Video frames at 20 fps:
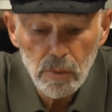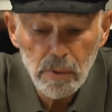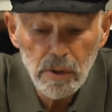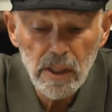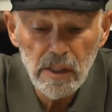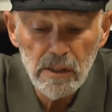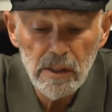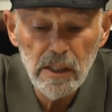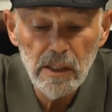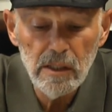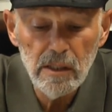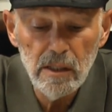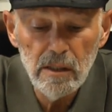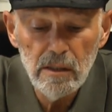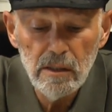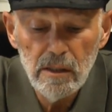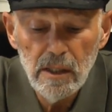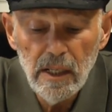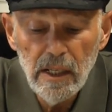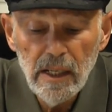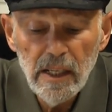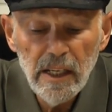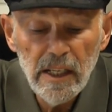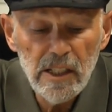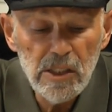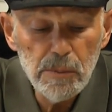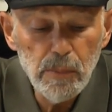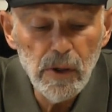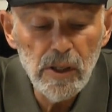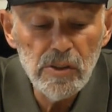of Khanina
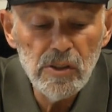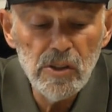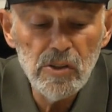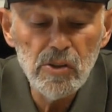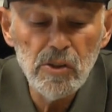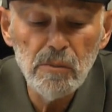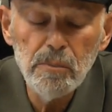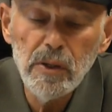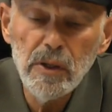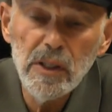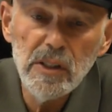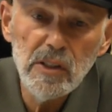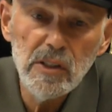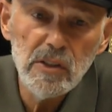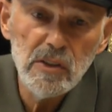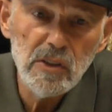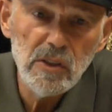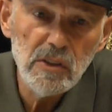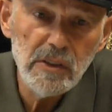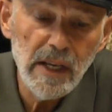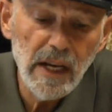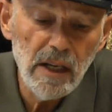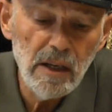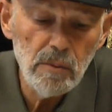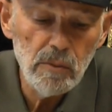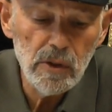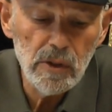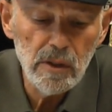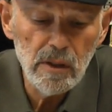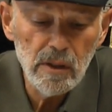expressed his opinion in the
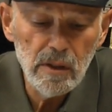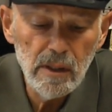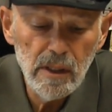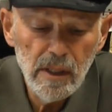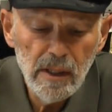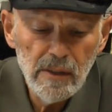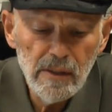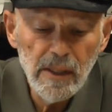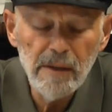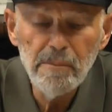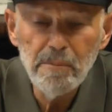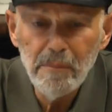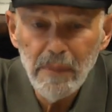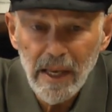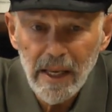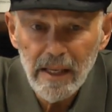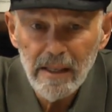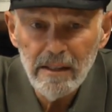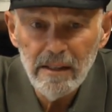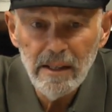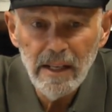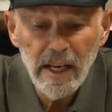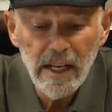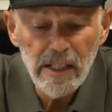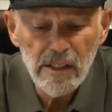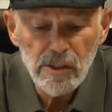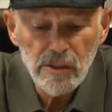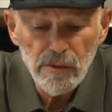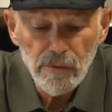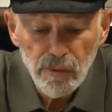Talmud that man
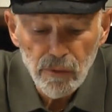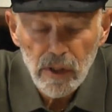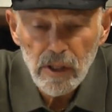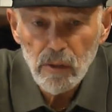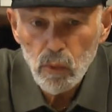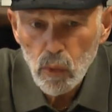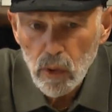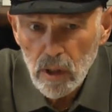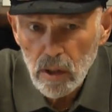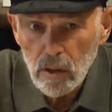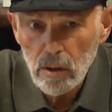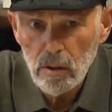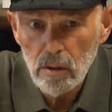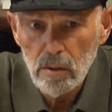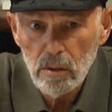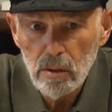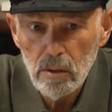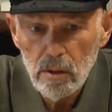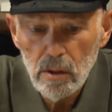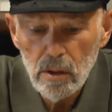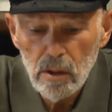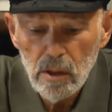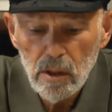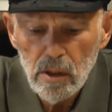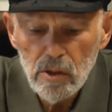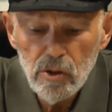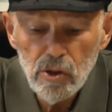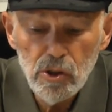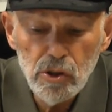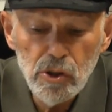has free will
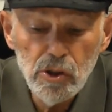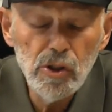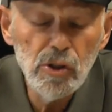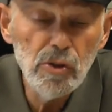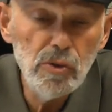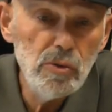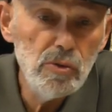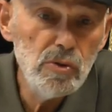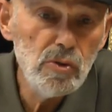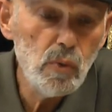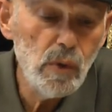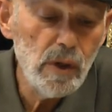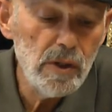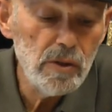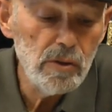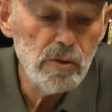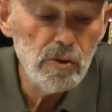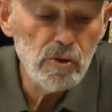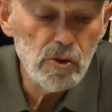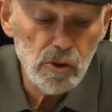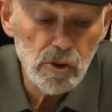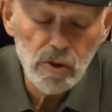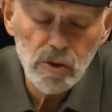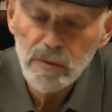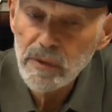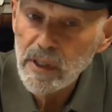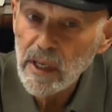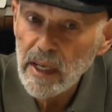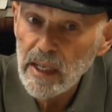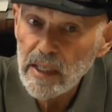to choose whether to
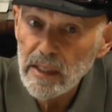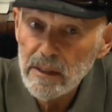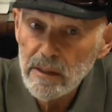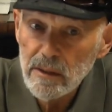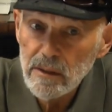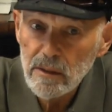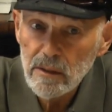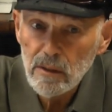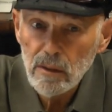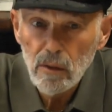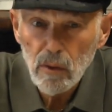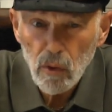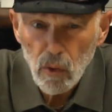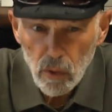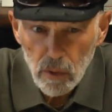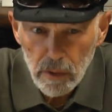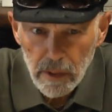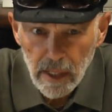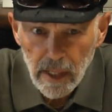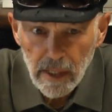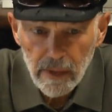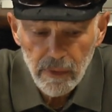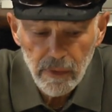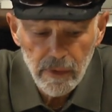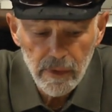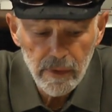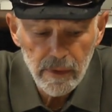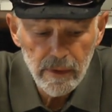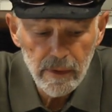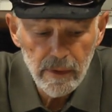serve God or not.
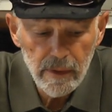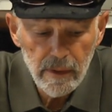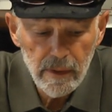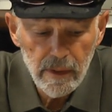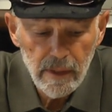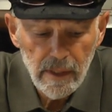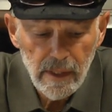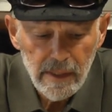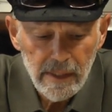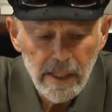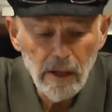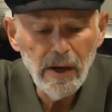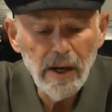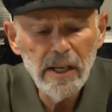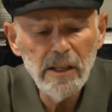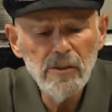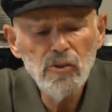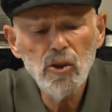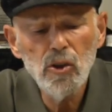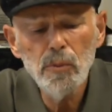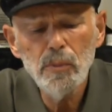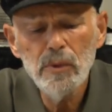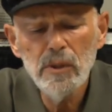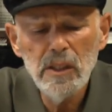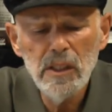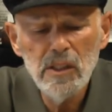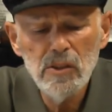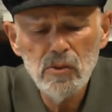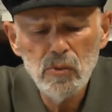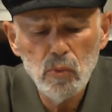Now, I interpret
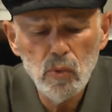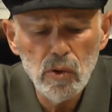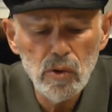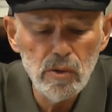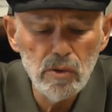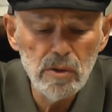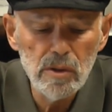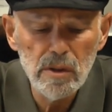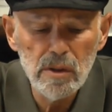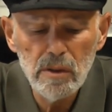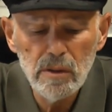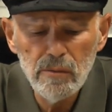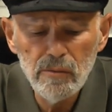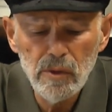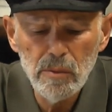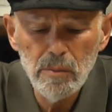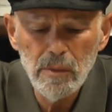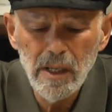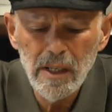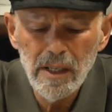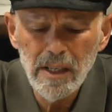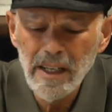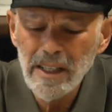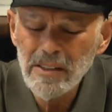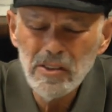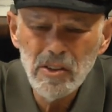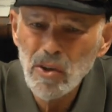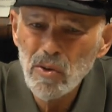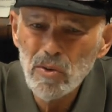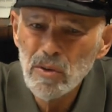these words from a, a
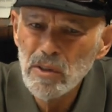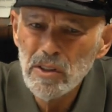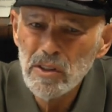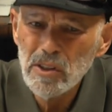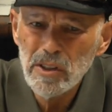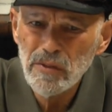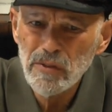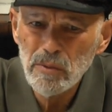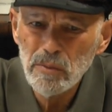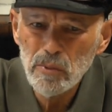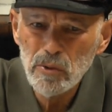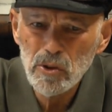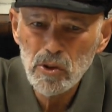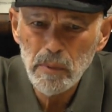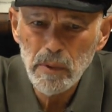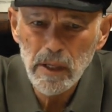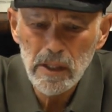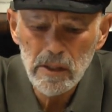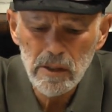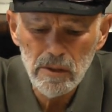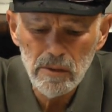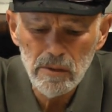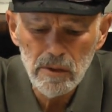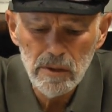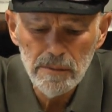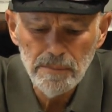totally different perspective.